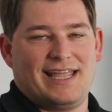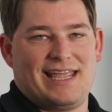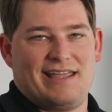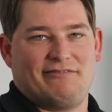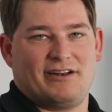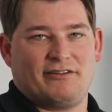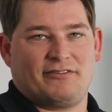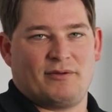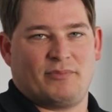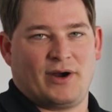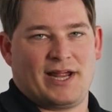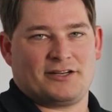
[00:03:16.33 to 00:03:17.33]
even if the
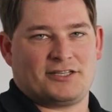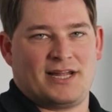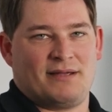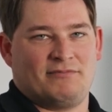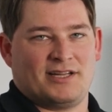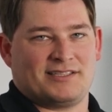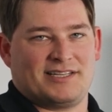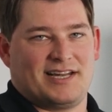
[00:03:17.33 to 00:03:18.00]
branch name doesn't